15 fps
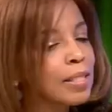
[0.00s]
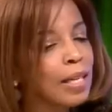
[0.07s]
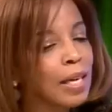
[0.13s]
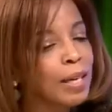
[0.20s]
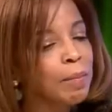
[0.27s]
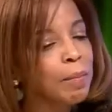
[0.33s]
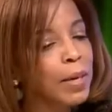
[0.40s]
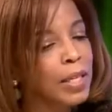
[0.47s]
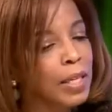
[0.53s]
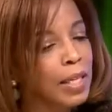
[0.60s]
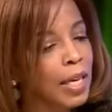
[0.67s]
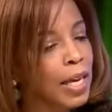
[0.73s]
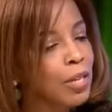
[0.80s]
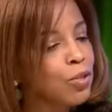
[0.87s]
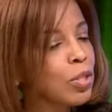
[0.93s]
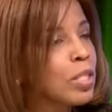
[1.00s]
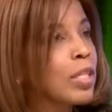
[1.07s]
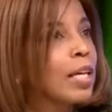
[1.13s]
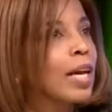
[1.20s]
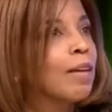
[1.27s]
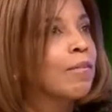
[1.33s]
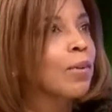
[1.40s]
take medications. They
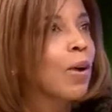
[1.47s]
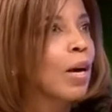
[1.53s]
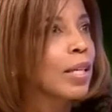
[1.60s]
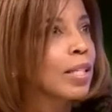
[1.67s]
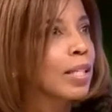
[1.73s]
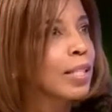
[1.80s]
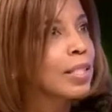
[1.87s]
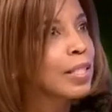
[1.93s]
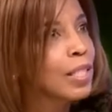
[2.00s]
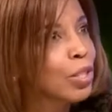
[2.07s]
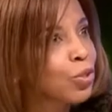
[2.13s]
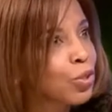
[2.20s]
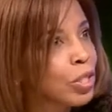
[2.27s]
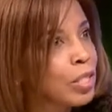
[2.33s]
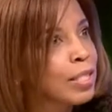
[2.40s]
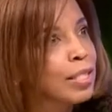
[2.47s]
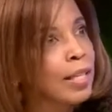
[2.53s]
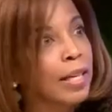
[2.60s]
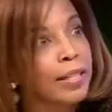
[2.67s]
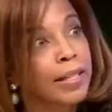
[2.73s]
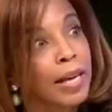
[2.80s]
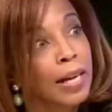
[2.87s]
have chronic conditions
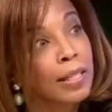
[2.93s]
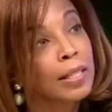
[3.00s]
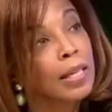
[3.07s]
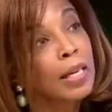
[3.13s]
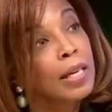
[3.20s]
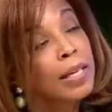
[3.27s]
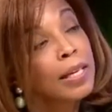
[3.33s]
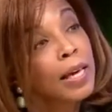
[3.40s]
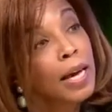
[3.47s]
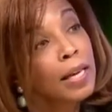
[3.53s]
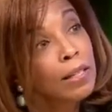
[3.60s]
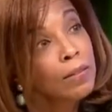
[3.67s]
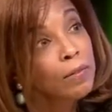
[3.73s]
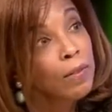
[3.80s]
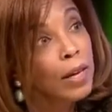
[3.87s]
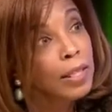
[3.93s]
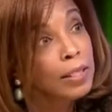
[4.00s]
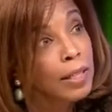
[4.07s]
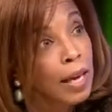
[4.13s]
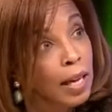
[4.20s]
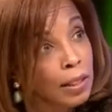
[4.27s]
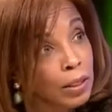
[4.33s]
that can affect
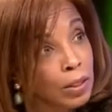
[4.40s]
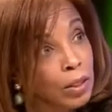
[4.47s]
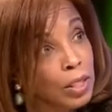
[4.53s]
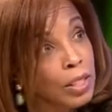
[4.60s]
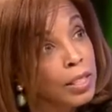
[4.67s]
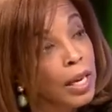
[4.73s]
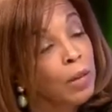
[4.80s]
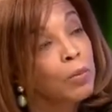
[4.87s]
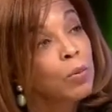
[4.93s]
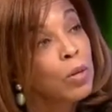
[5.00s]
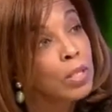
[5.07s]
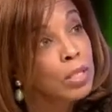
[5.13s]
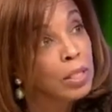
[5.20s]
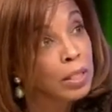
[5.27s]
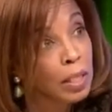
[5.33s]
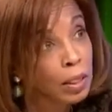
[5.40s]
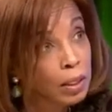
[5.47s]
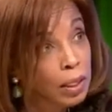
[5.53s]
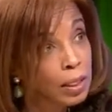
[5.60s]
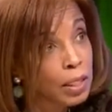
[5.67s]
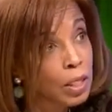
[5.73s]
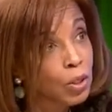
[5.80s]
allergies, can worsen their
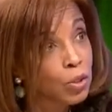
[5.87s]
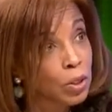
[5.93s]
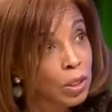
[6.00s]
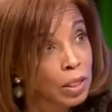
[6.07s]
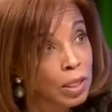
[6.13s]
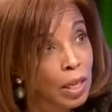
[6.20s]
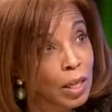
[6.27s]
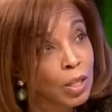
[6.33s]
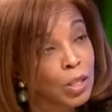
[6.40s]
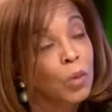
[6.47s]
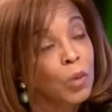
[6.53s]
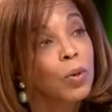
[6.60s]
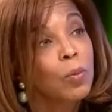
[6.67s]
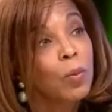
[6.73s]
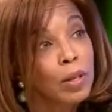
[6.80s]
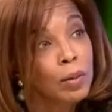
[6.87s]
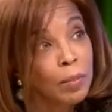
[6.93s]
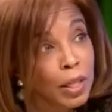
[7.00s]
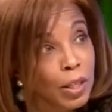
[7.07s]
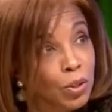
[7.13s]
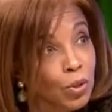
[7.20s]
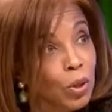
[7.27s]
conditions. So we want to
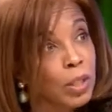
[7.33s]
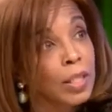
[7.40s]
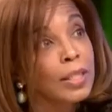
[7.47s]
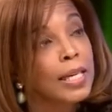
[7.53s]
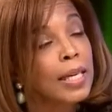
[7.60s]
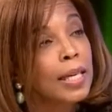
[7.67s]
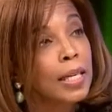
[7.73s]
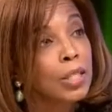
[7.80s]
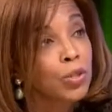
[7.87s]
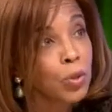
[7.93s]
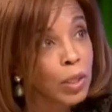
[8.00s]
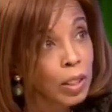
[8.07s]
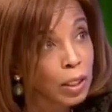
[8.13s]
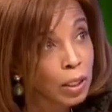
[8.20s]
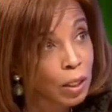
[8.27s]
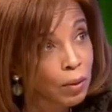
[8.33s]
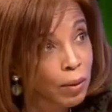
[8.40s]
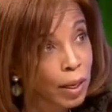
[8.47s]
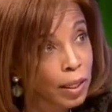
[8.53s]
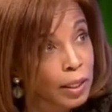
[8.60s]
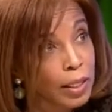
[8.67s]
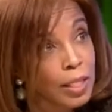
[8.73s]
make sure that they get treated
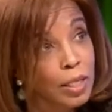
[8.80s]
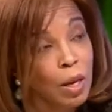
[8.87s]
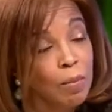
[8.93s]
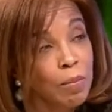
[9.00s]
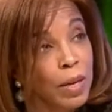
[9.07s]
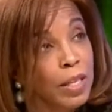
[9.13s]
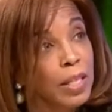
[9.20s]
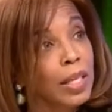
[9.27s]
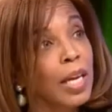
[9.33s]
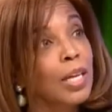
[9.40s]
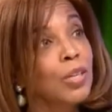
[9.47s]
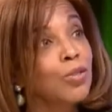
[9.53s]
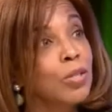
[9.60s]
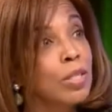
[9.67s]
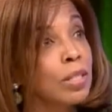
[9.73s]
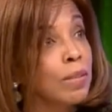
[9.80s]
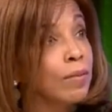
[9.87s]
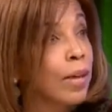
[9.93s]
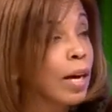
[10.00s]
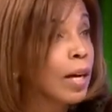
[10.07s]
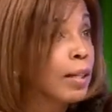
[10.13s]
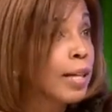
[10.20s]
correctly. Some medications of
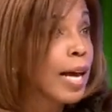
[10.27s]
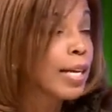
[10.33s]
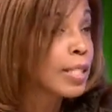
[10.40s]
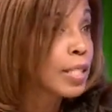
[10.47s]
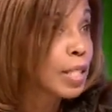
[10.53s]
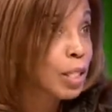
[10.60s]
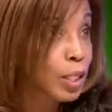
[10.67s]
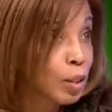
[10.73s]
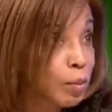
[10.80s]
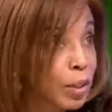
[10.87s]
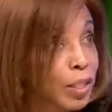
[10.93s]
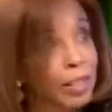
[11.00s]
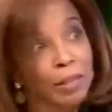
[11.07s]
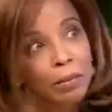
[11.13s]
antihistaminic,